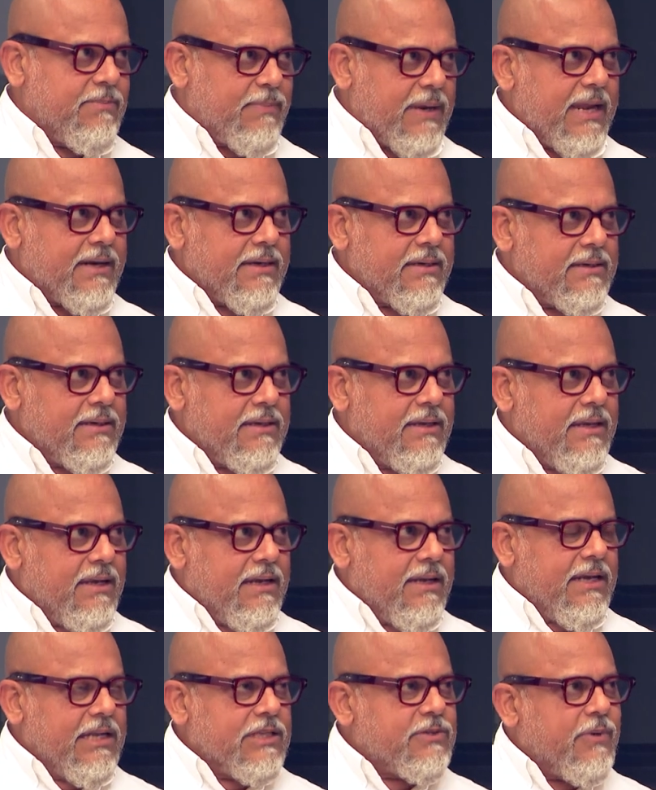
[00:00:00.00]
the planet.
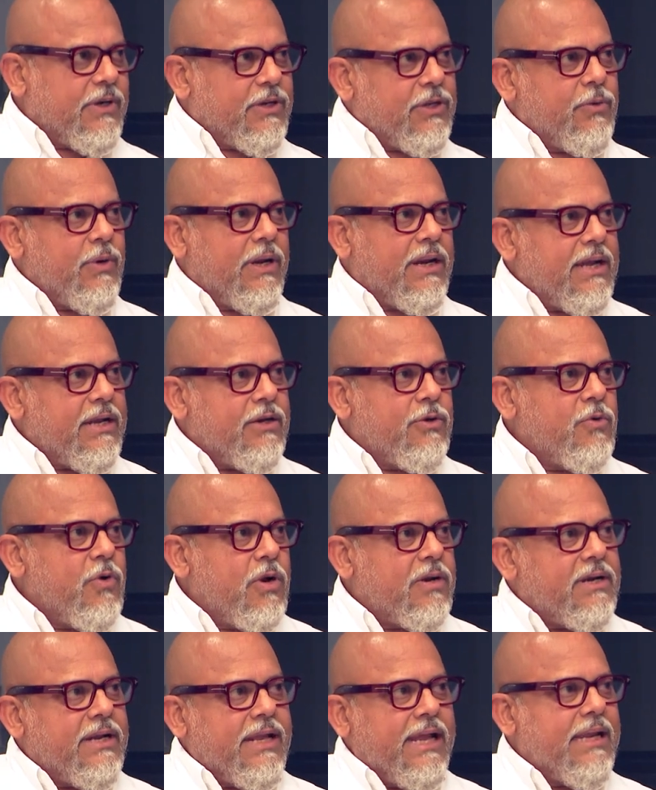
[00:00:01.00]
Hmm. It's what you and I do
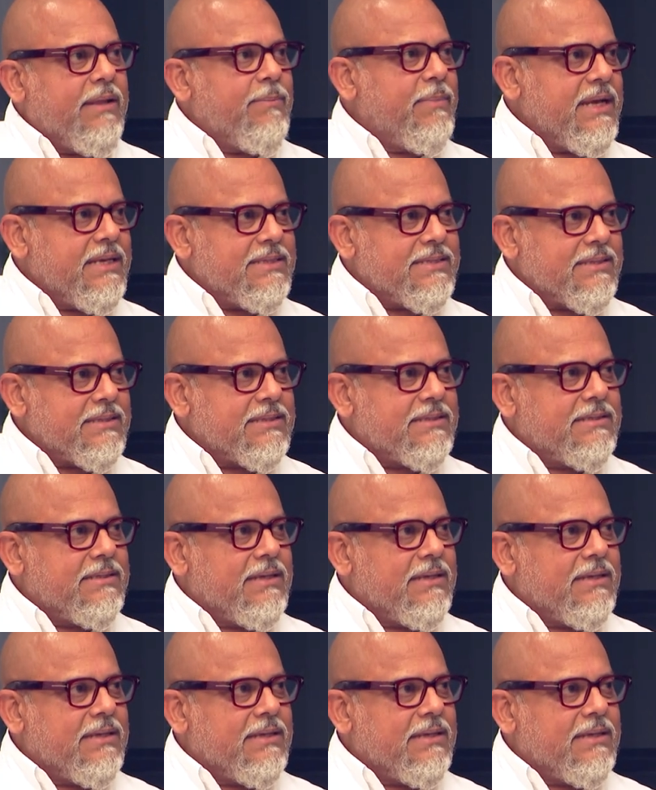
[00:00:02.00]
on a daily basis.